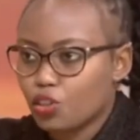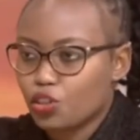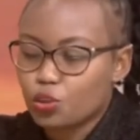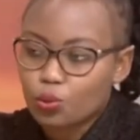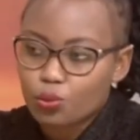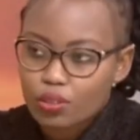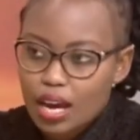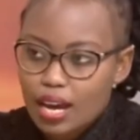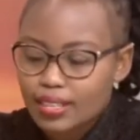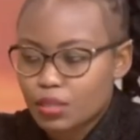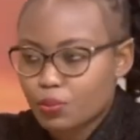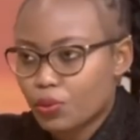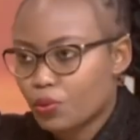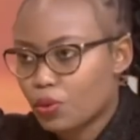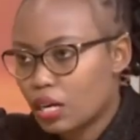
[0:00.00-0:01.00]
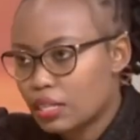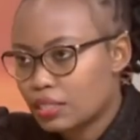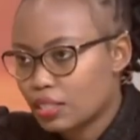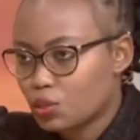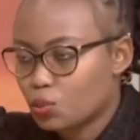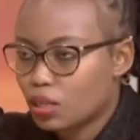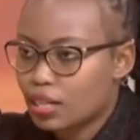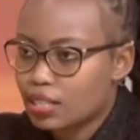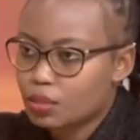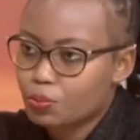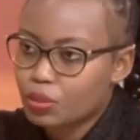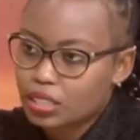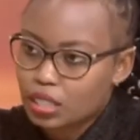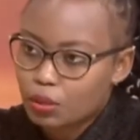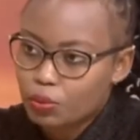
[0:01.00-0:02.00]
youth aspirants, as well
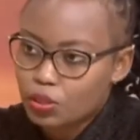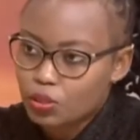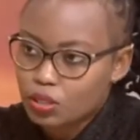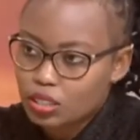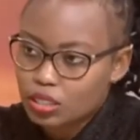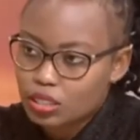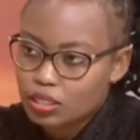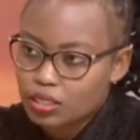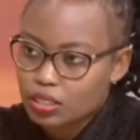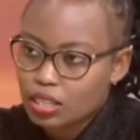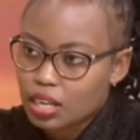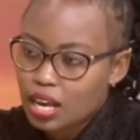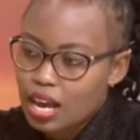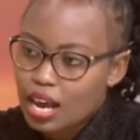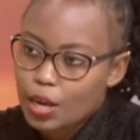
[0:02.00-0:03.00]
as P W Ds